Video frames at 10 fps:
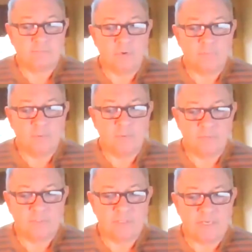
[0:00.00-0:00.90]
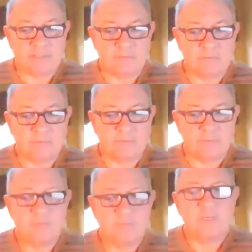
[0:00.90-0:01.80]
both motion detectors
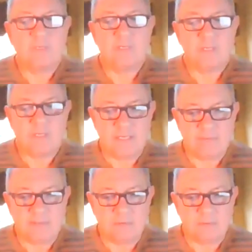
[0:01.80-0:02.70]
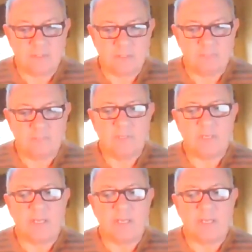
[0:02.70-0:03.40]
and the alarm